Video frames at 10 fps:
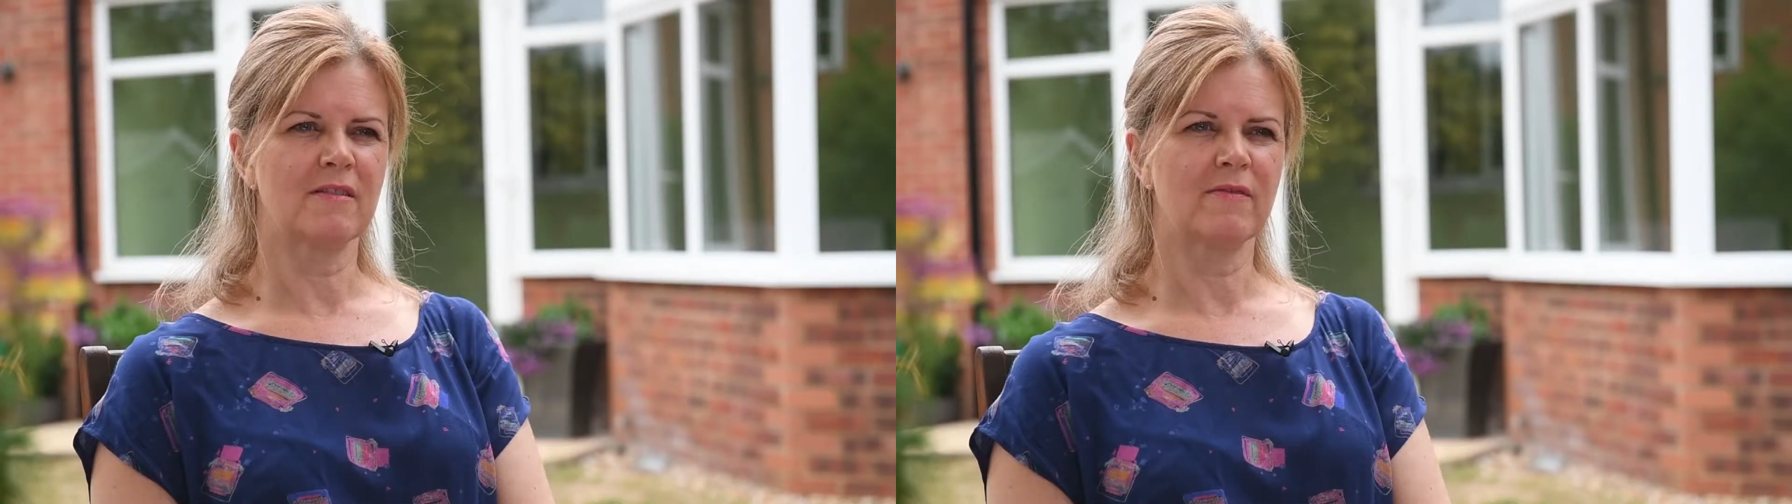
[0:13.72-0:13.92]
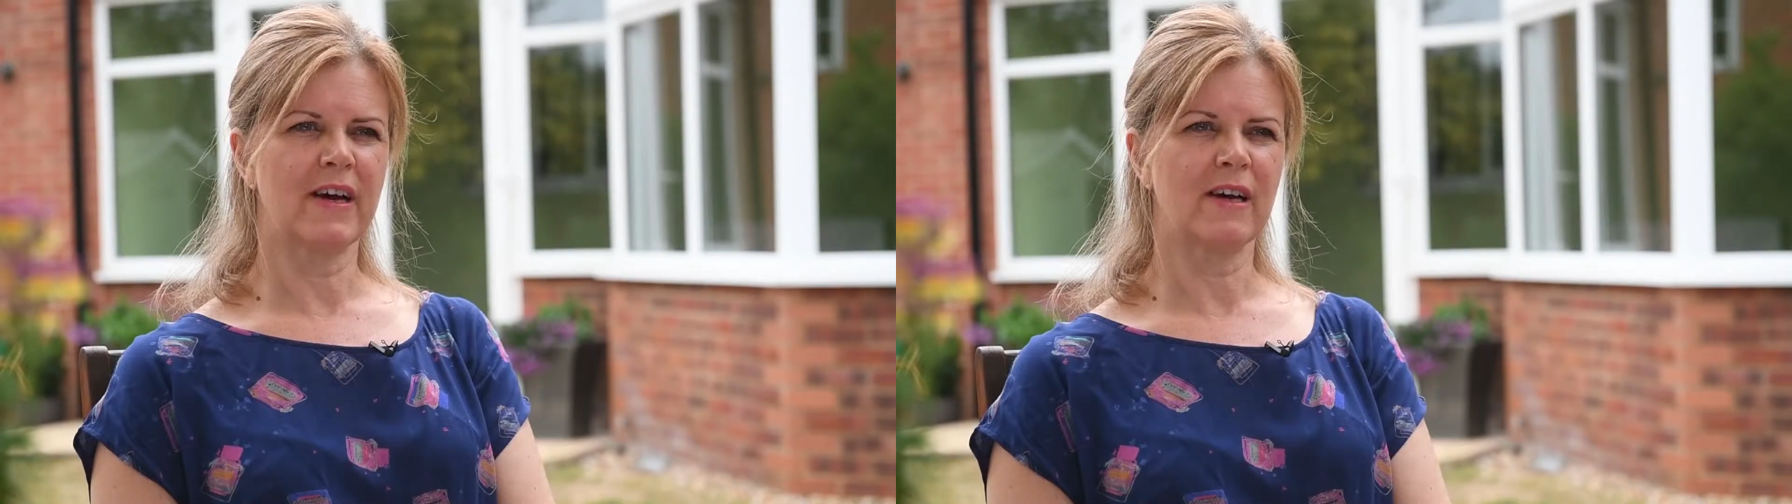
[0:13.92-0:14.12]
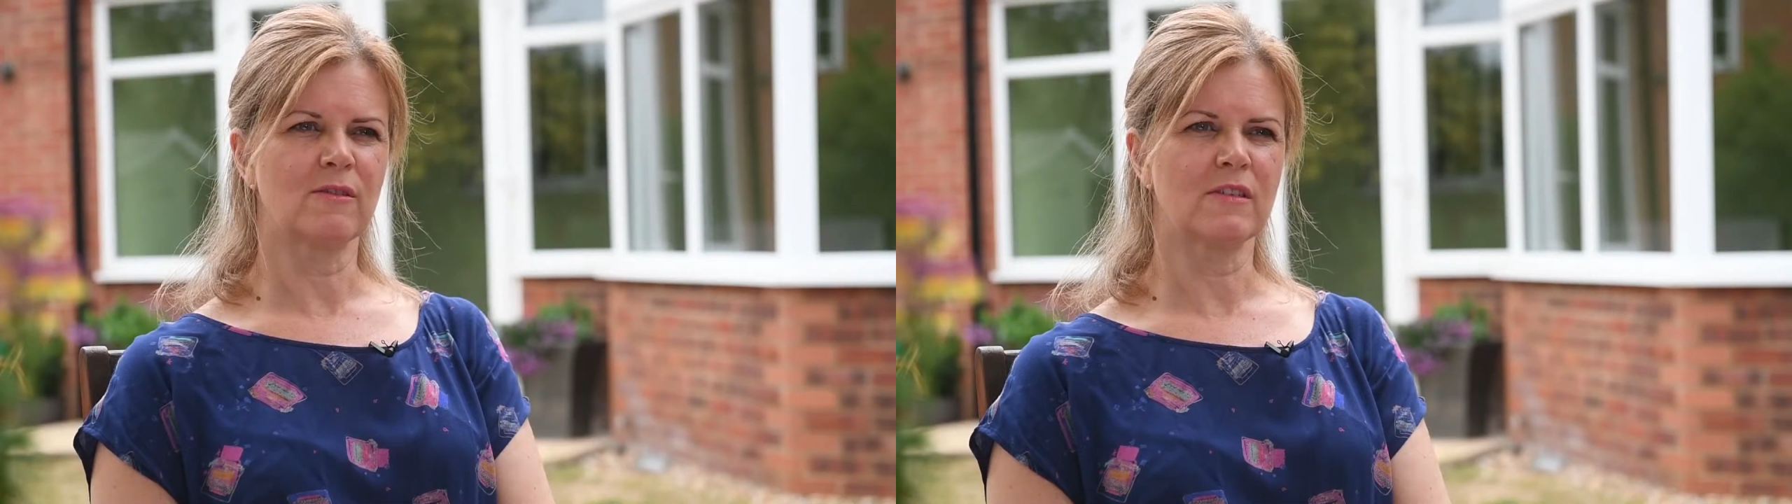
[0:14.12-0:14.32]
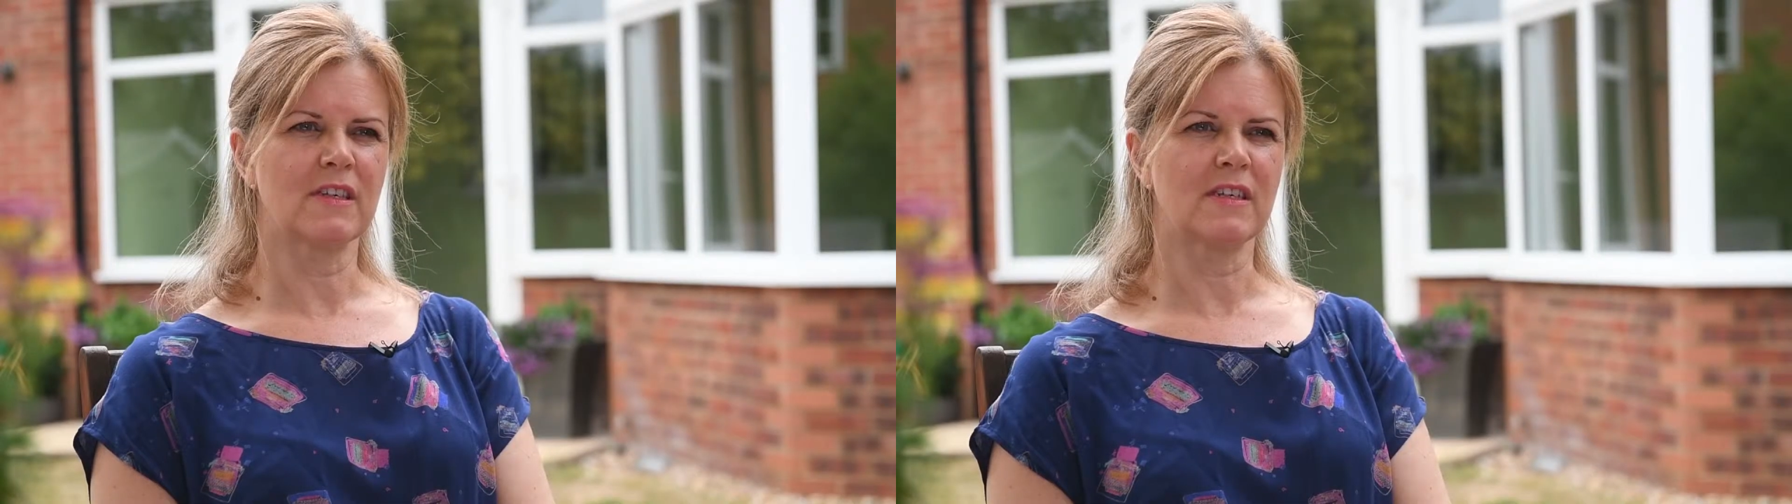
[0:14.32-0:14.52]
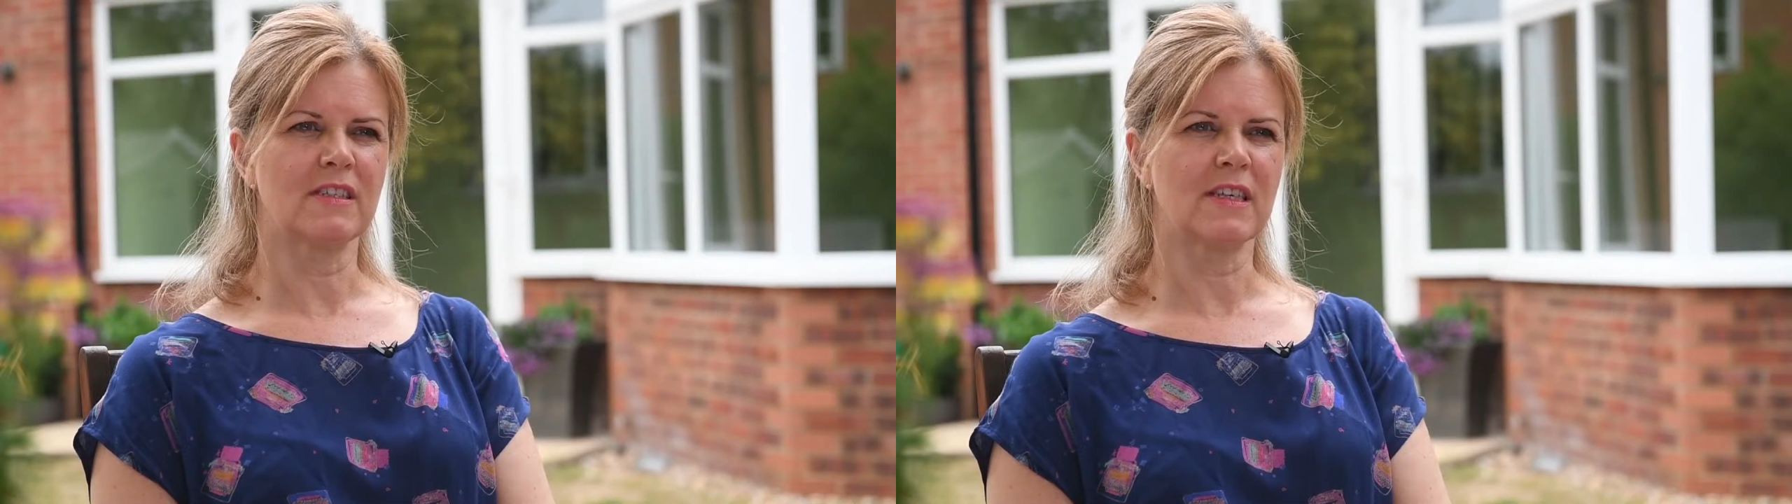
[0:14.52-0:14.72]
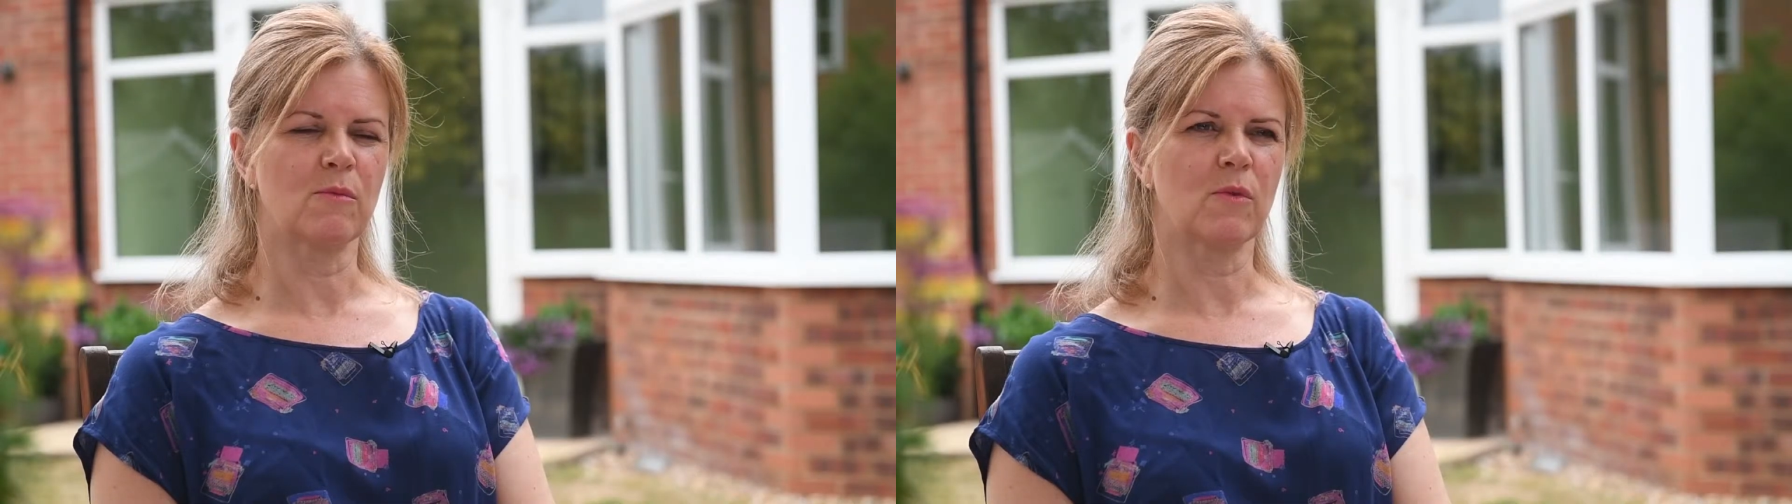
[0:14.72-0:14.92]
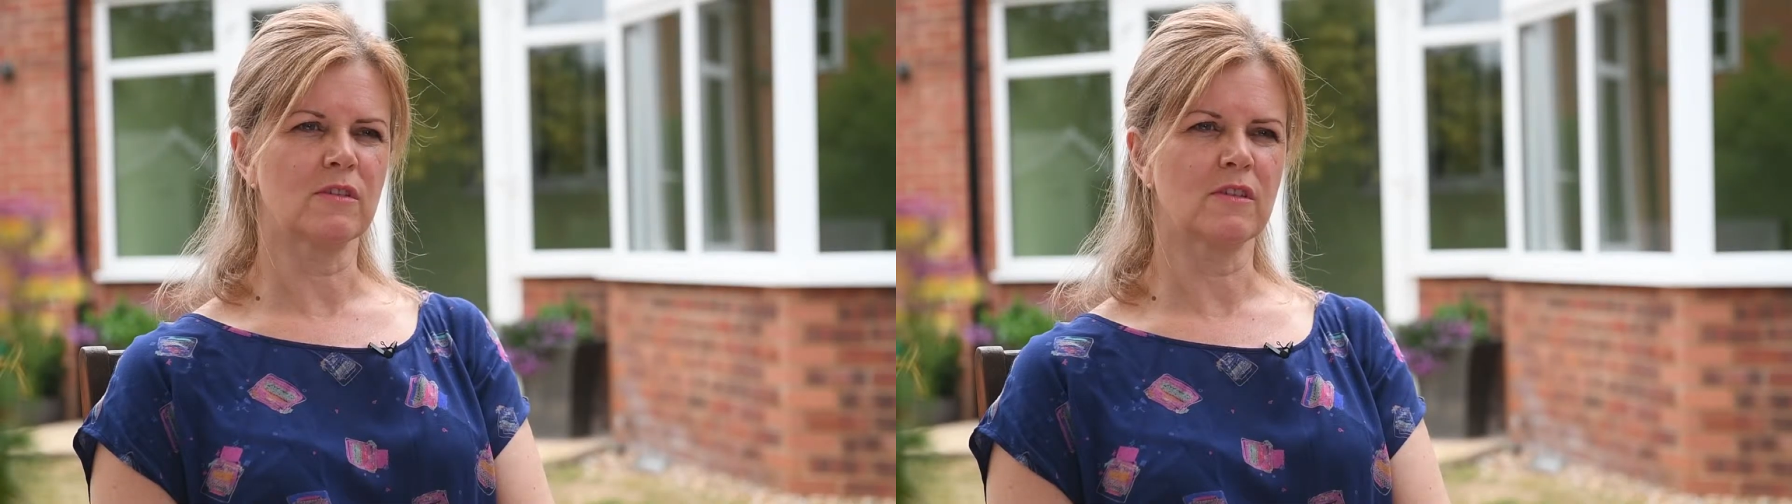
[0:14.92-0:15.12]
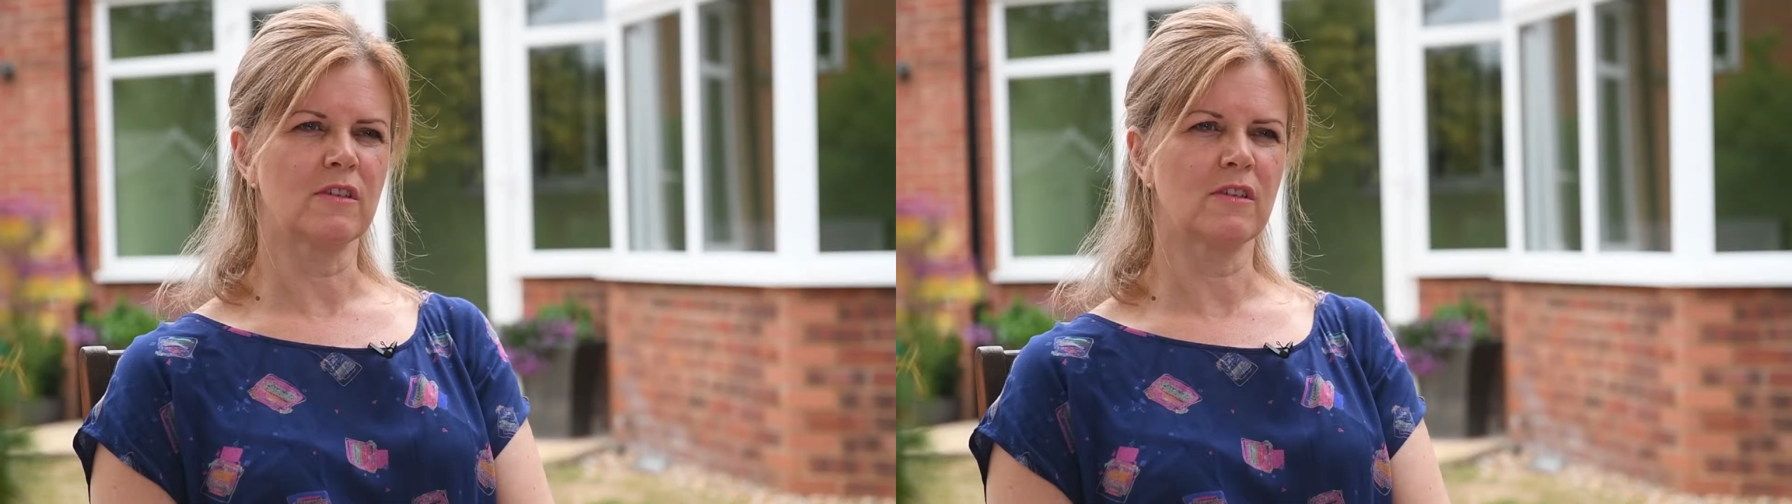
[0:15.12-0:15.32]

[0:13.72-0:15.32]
found that it wasn't